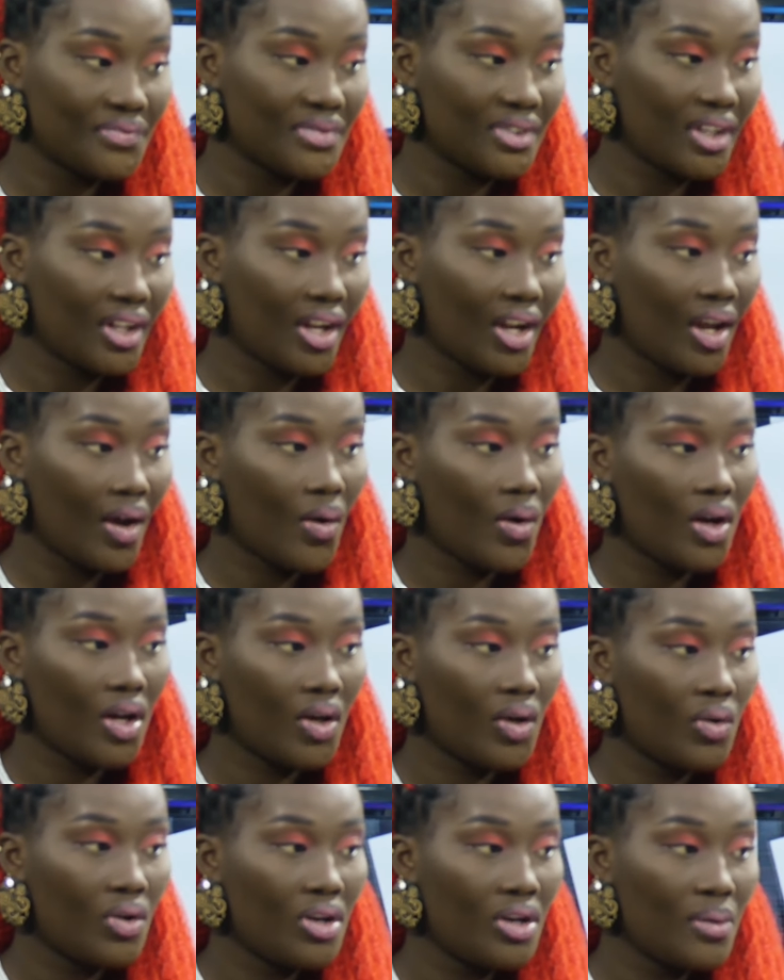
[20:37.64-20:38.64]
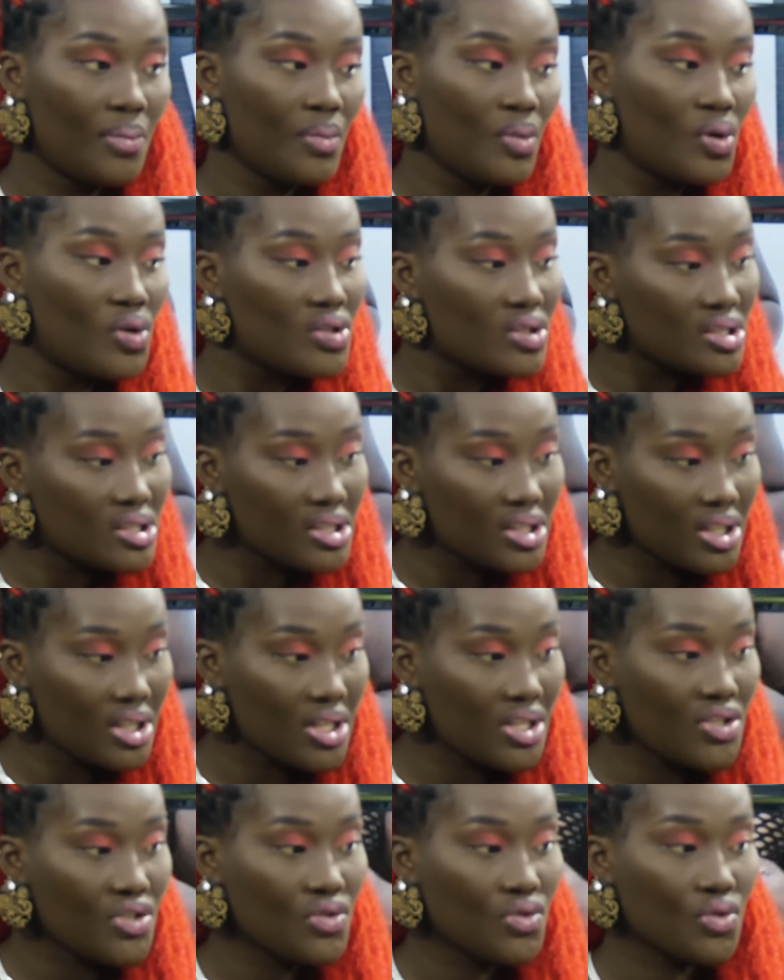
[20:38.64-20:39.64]
Our anonymous
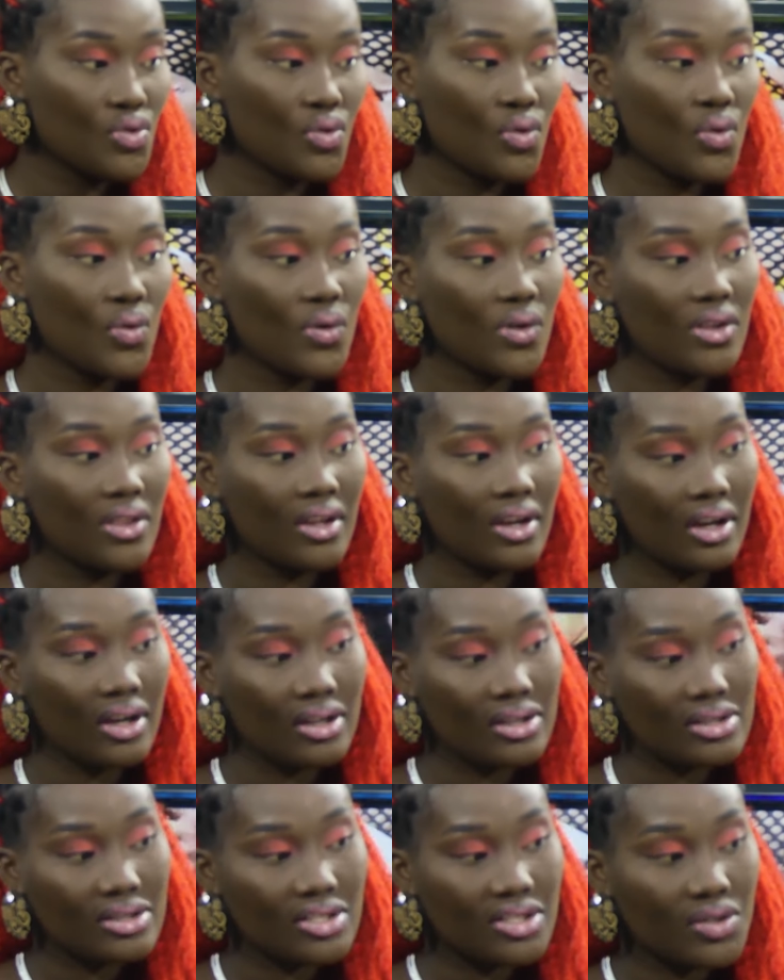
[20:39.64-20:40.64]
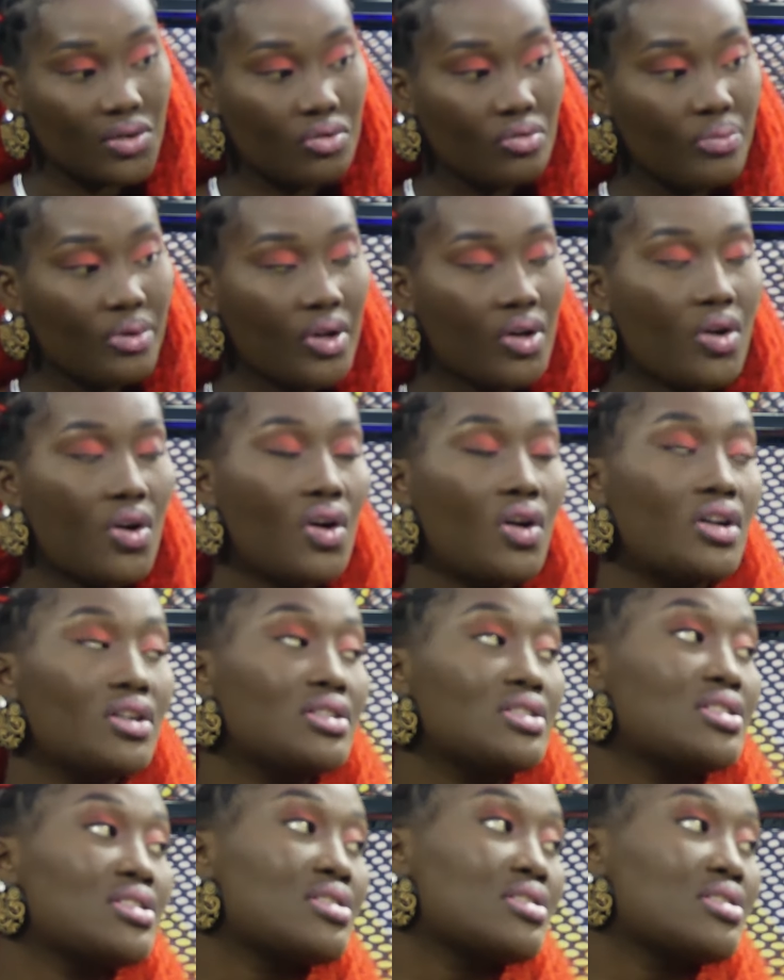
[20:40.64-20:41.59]
needs to know that she will be caught.